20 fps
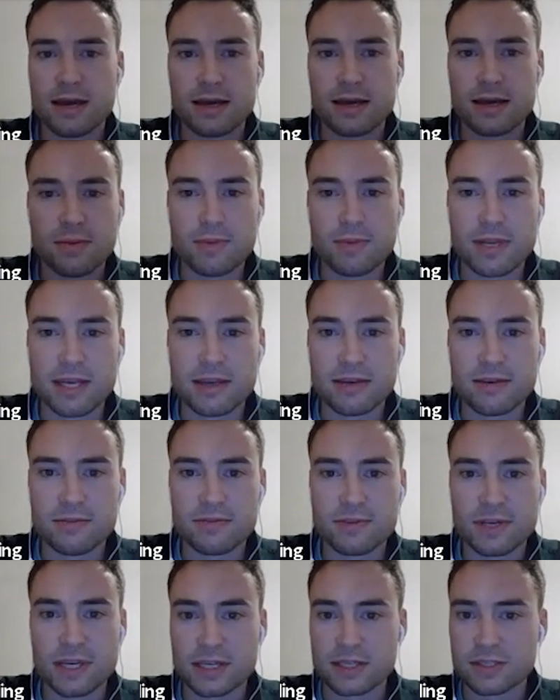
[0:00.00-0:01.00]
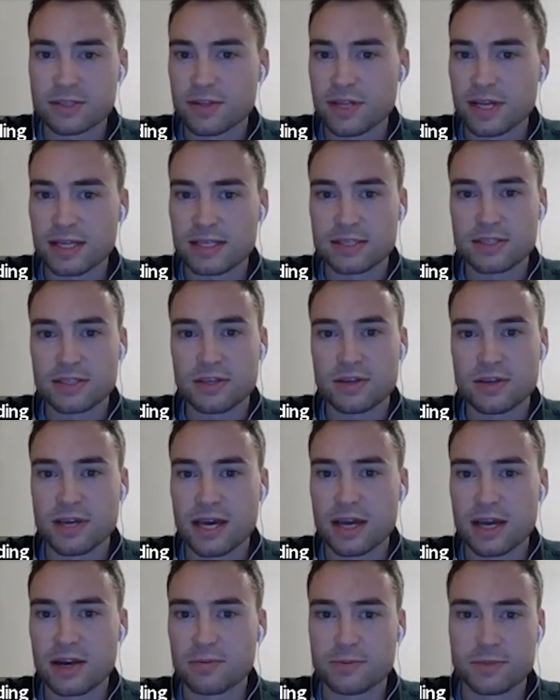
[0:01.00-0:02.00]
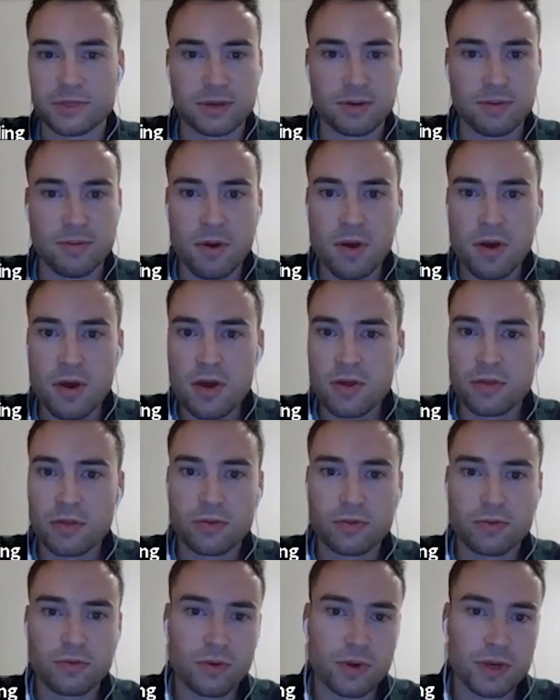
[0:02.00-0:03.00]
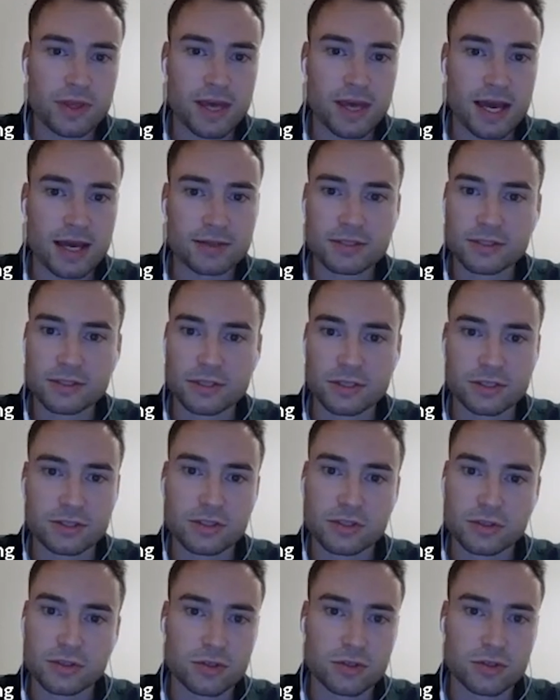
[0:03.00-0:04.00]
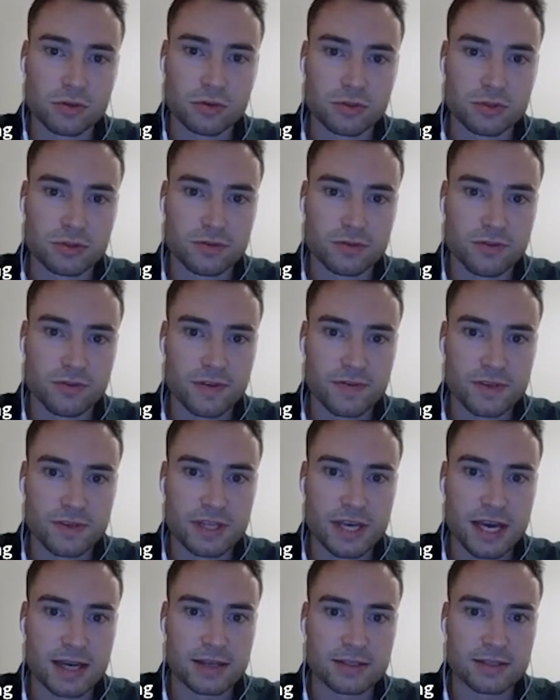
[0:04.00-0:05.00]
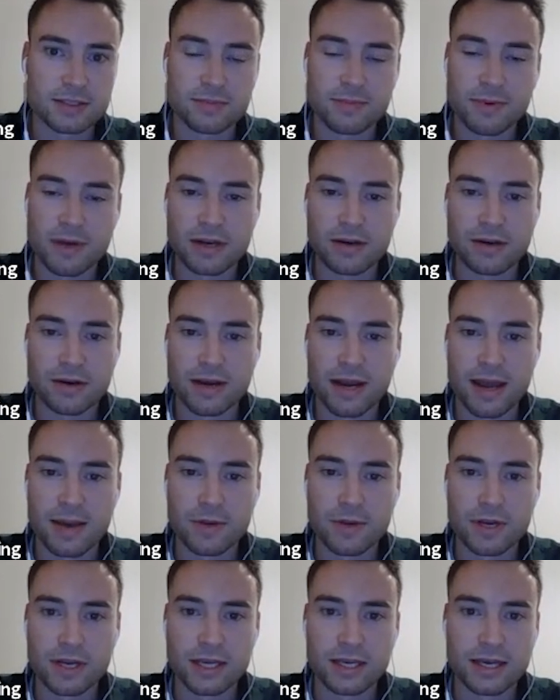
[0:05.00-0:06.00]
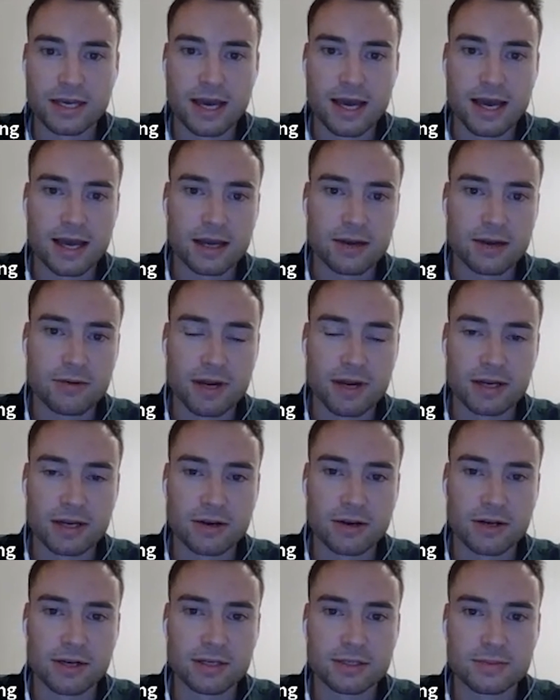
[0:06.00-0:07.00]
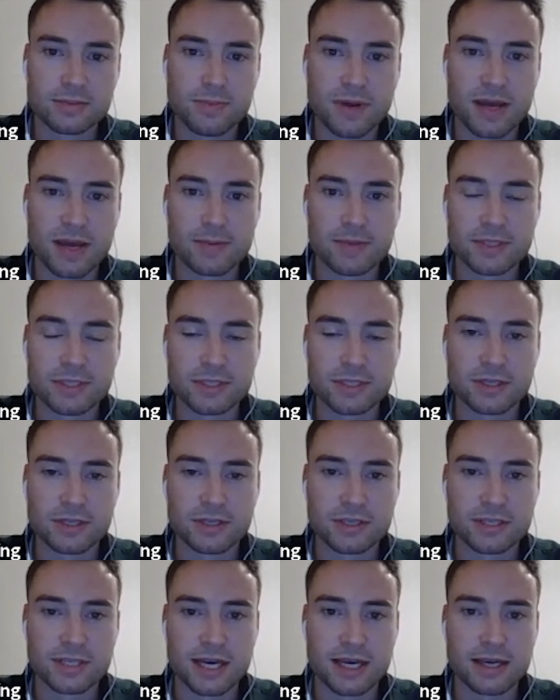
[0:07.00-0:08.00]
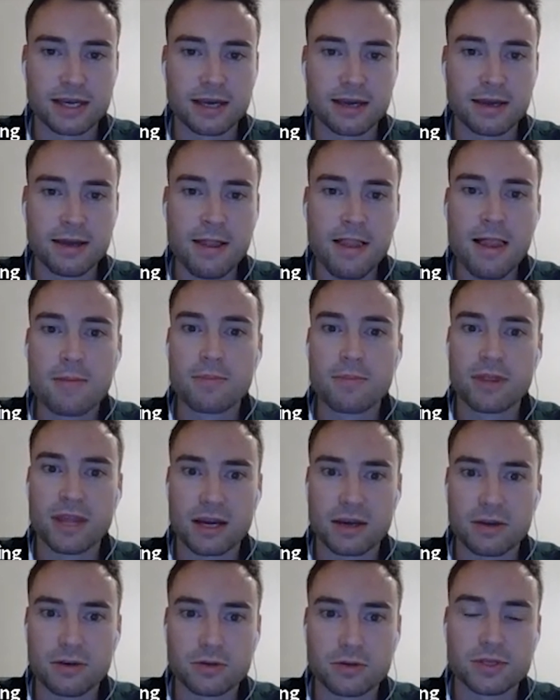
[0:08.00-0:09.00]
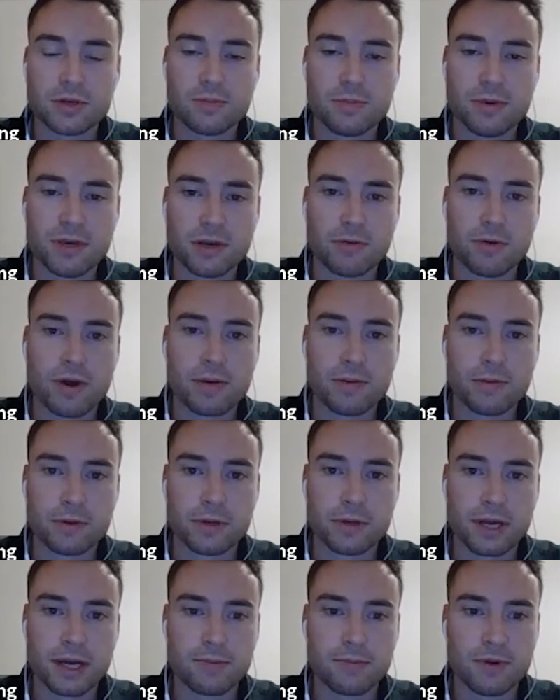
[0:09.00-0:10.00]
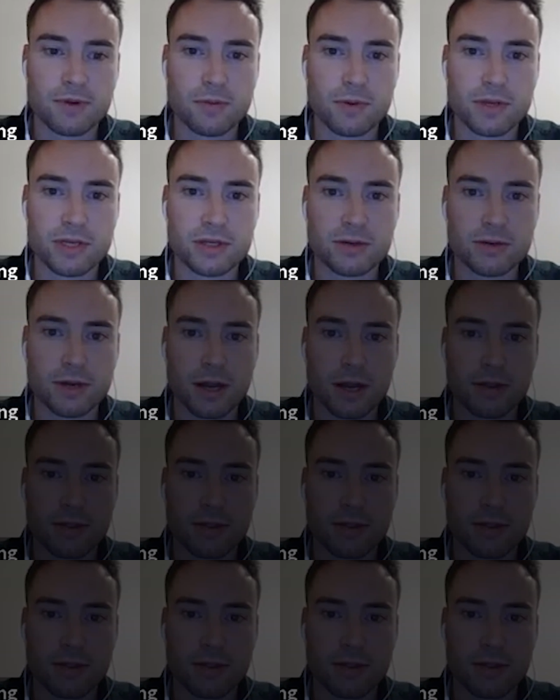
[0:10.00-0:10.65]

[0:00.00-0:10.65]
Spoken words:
I believe, yeah, so that's, you can get up to 3,000 or 250,000 depending on how many credit card payments you're taking, but that can also be a great one, and we do a lot